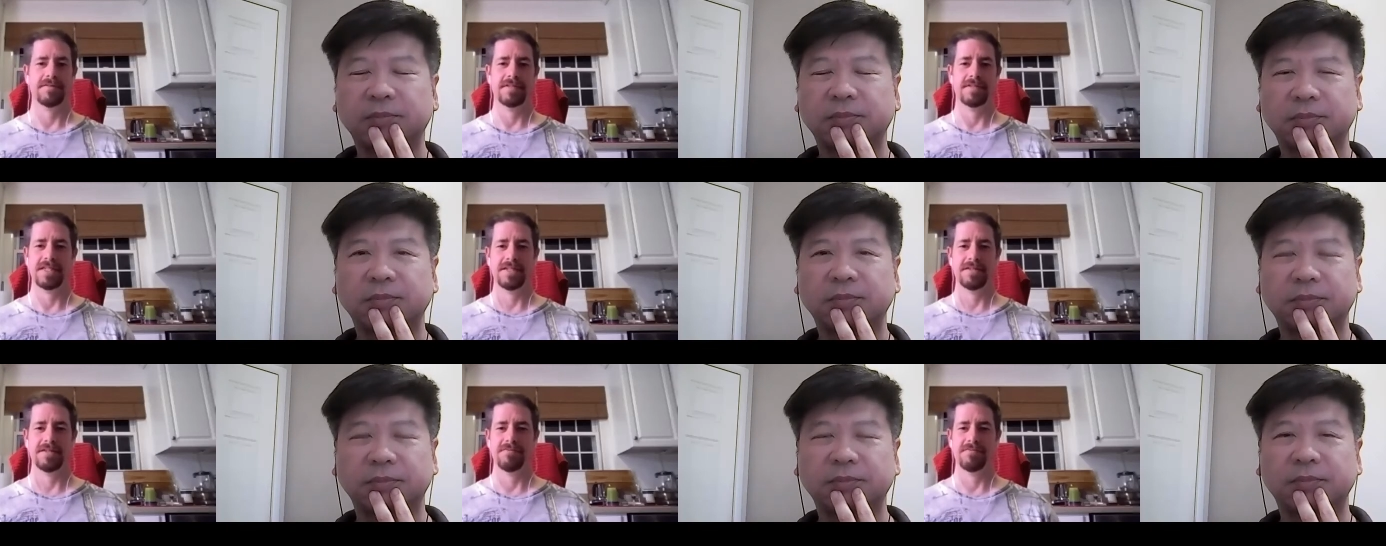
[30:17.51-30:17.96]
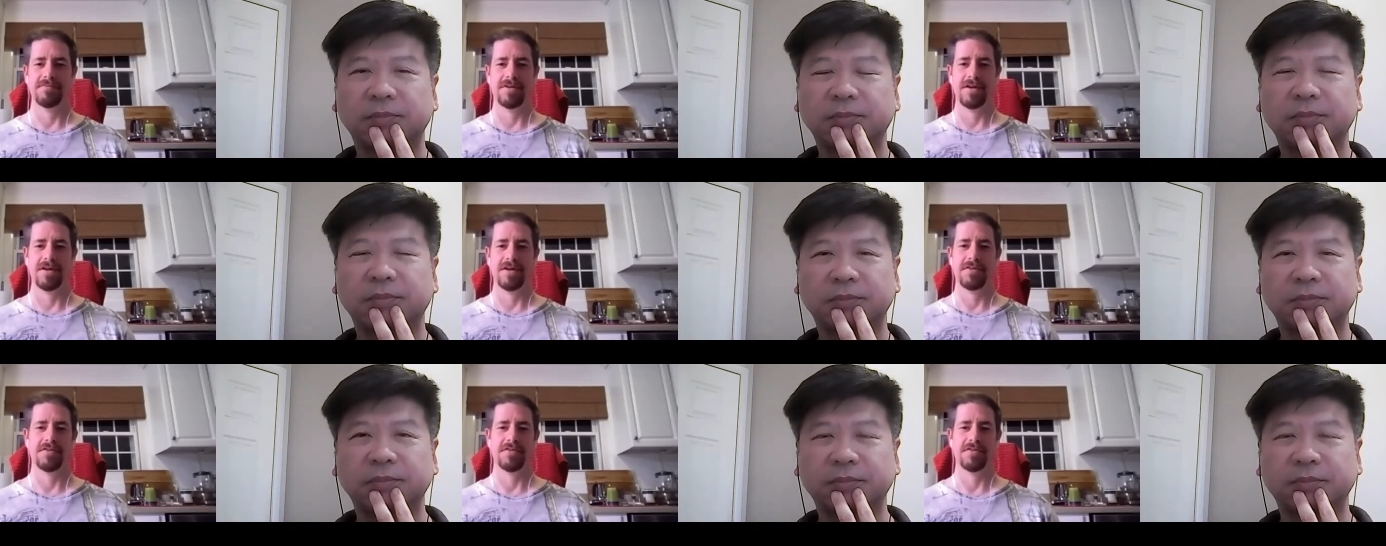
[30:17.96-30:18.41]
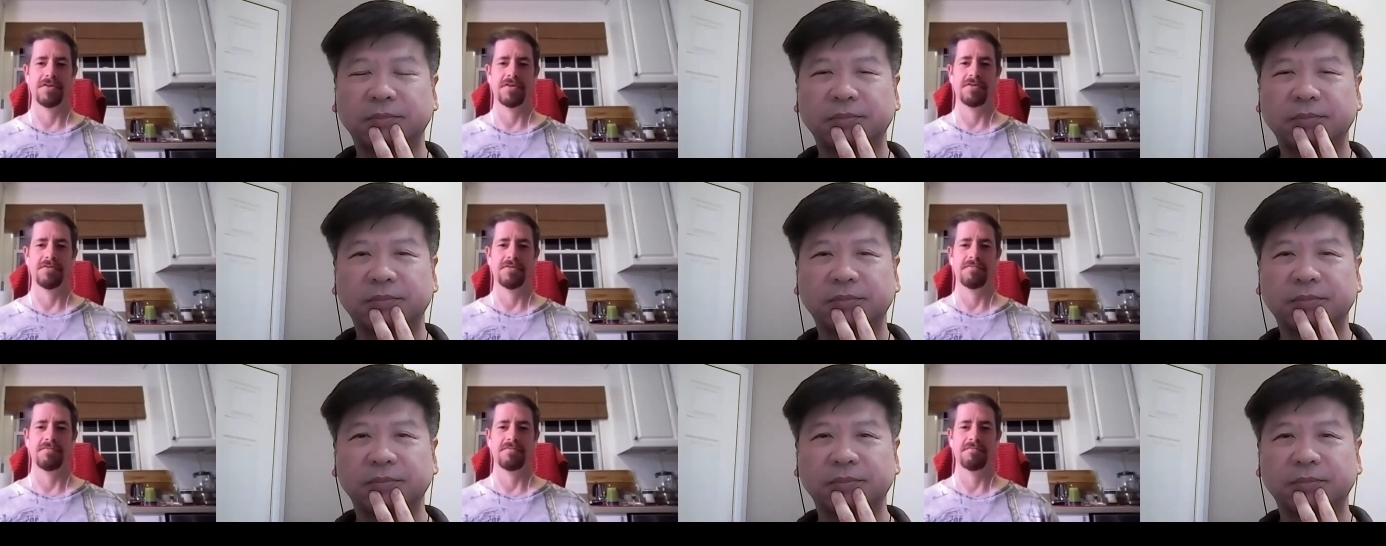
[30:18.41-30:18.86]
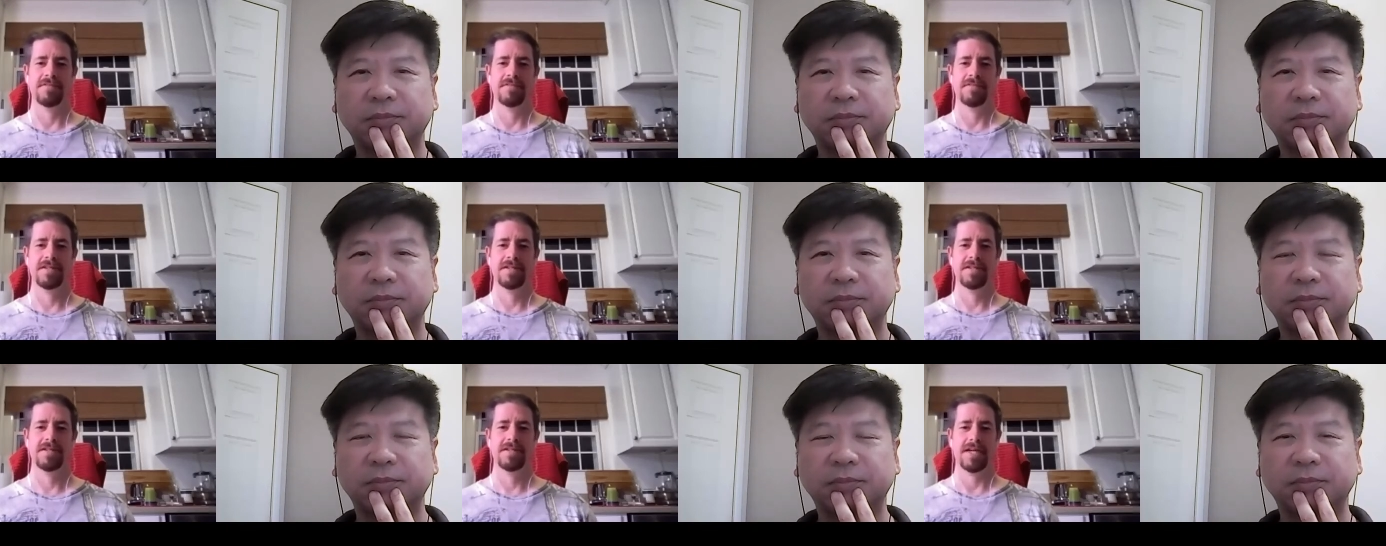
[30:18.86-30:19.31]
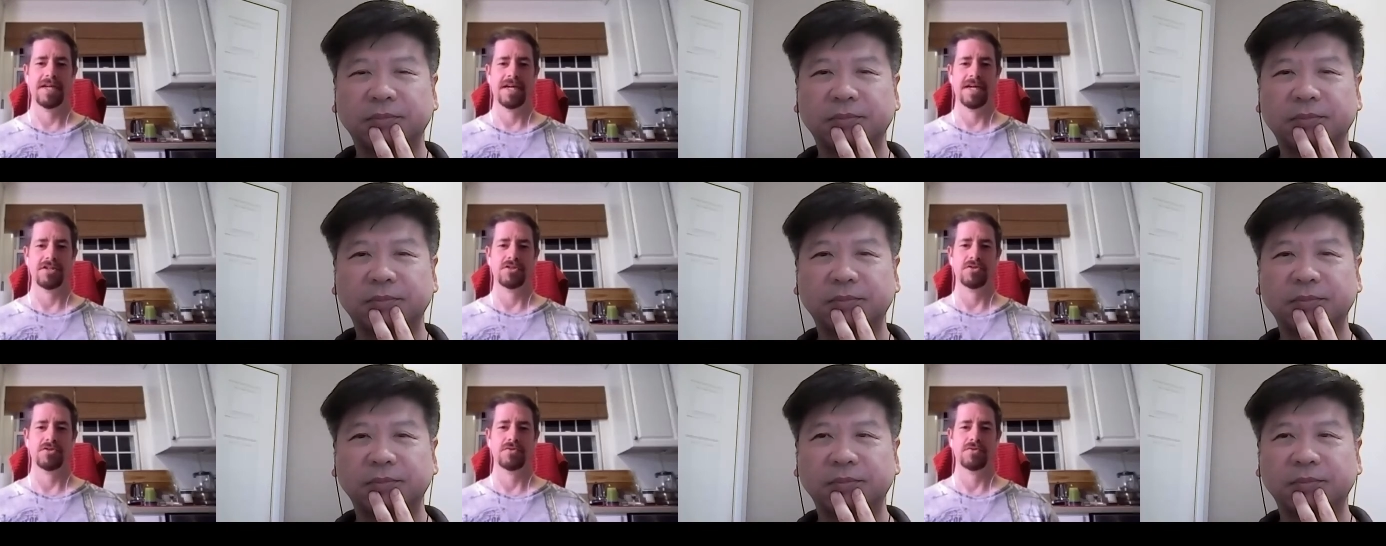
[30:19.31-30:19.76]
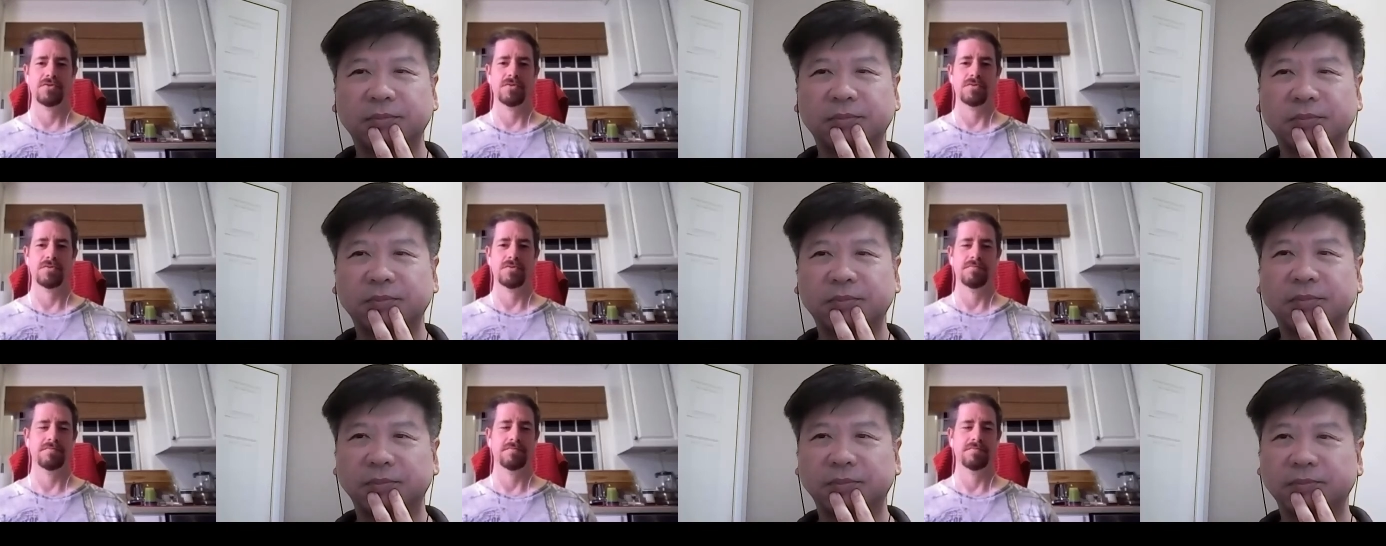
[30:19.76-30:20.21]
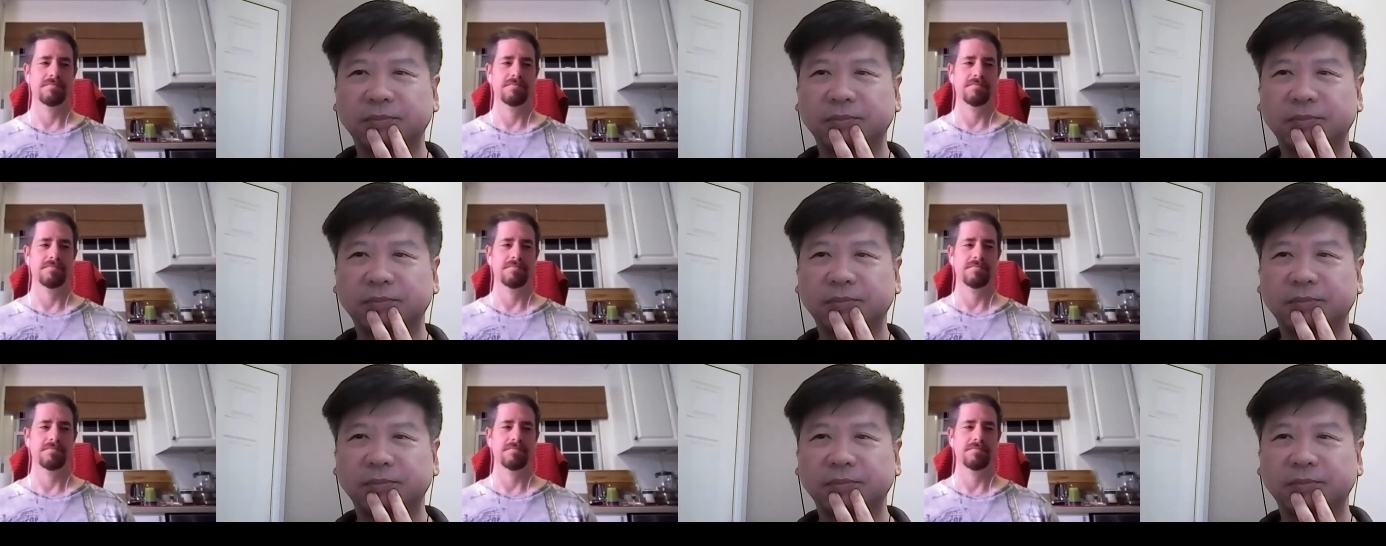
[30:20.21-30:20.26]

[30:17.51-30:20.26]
Speaker 1: in rather than actual